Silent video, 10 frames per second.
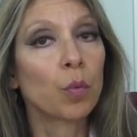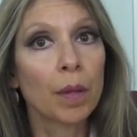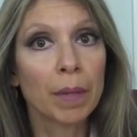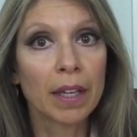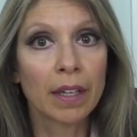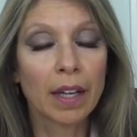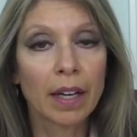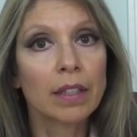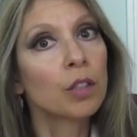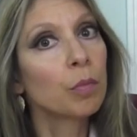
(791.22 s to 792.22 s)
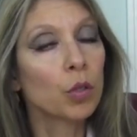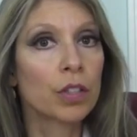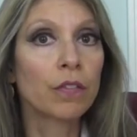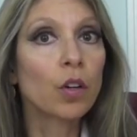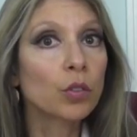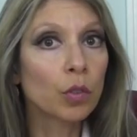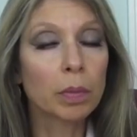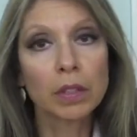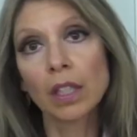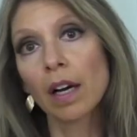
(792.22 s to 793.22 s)
to women at their most
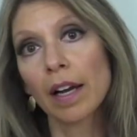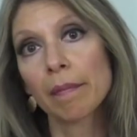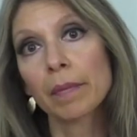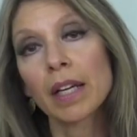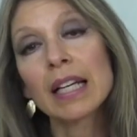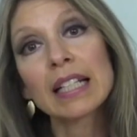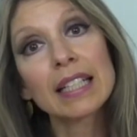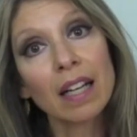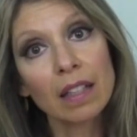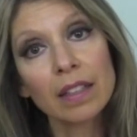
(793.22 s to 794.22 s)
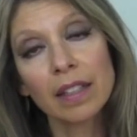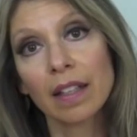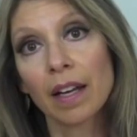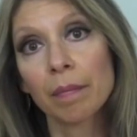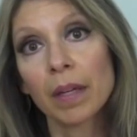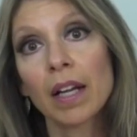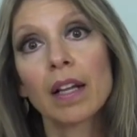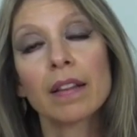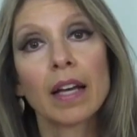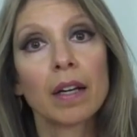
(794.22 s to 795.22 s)
vulnerable time, telling them
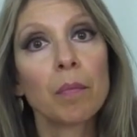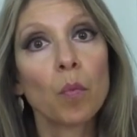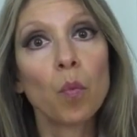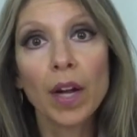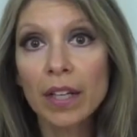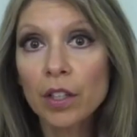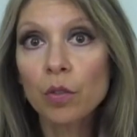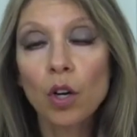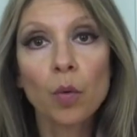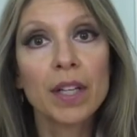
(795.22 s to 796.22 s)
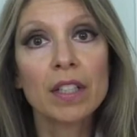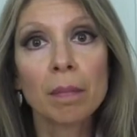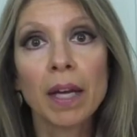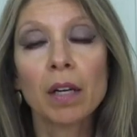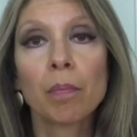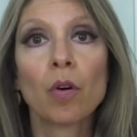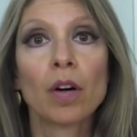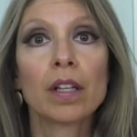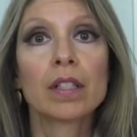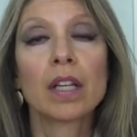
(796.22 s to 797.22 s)
that when you go into
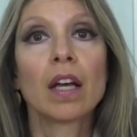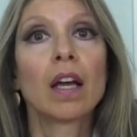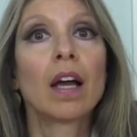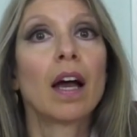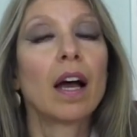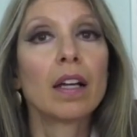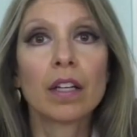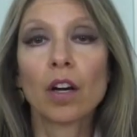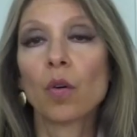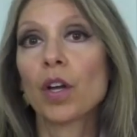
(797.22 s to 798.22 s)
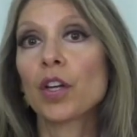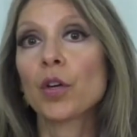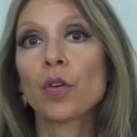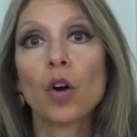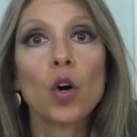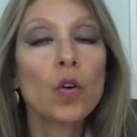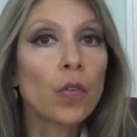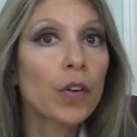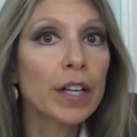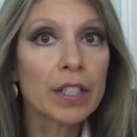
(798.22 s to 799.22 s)
menopause, you know, your
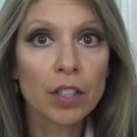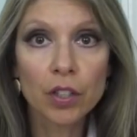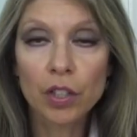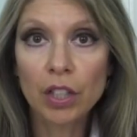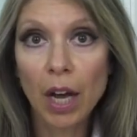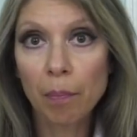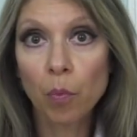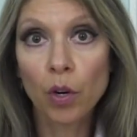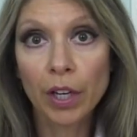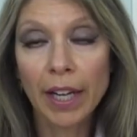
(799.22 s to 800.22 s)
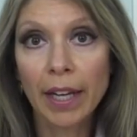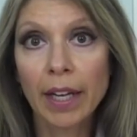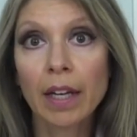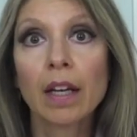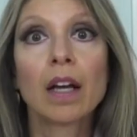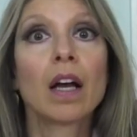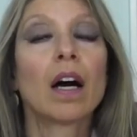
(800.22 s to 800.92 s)
ovaries stop working,